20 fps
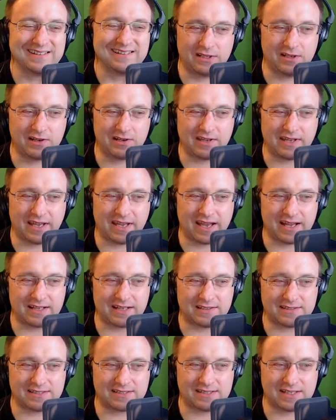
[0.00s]
Looking
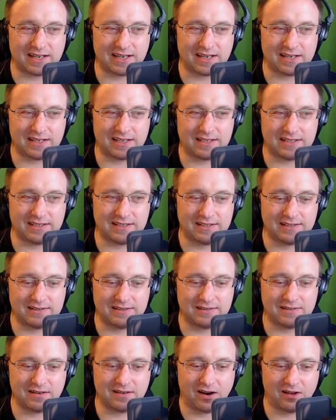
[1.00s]
at, say,
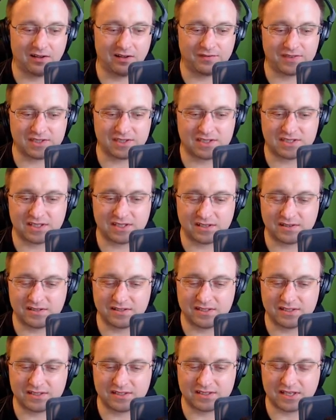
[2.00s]
all of the
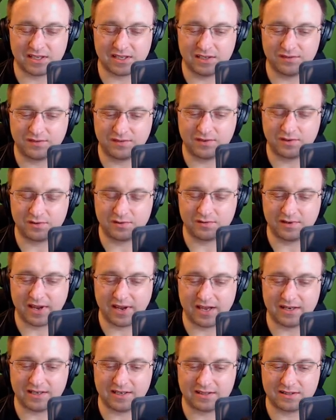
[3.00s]
series that you've
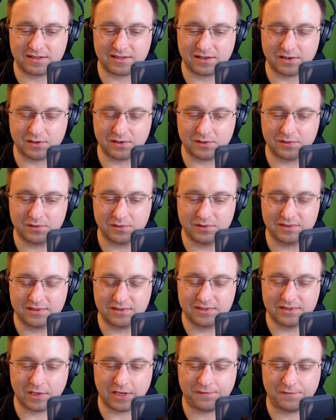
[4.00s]
created, though,
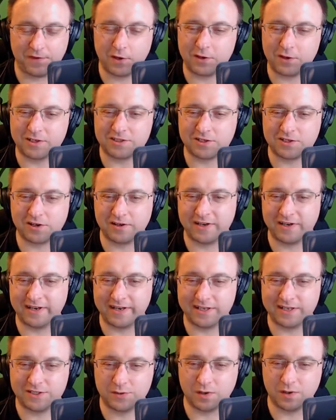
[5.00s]
if you could
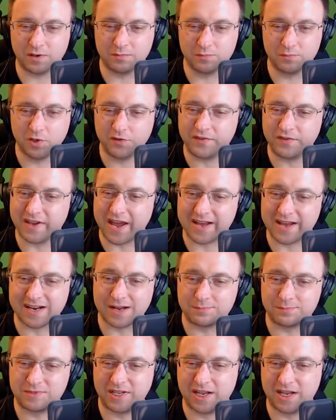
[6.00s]
turn it into a movie
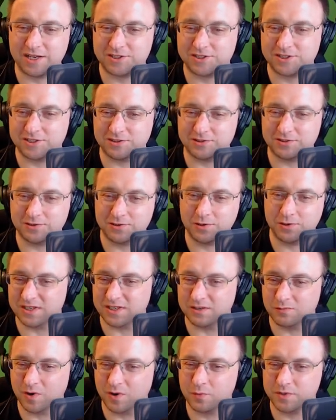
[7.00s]
adaptation,
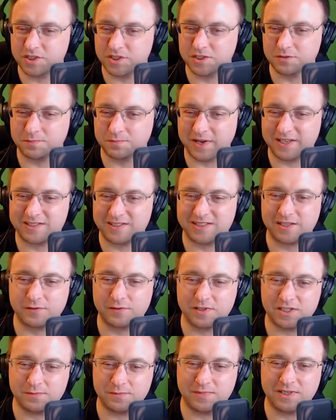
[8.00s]
what would your best
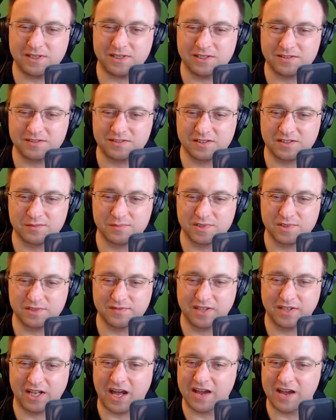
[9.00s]
series be in terms
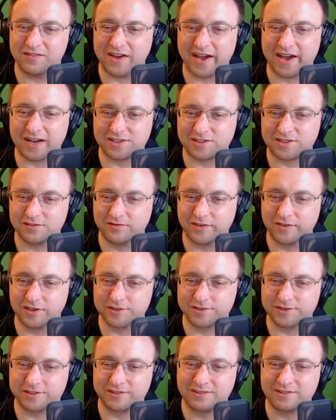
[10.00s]
of a live action
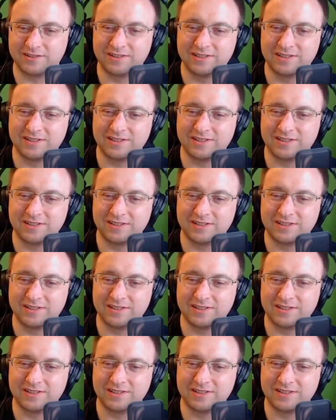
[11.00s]
version?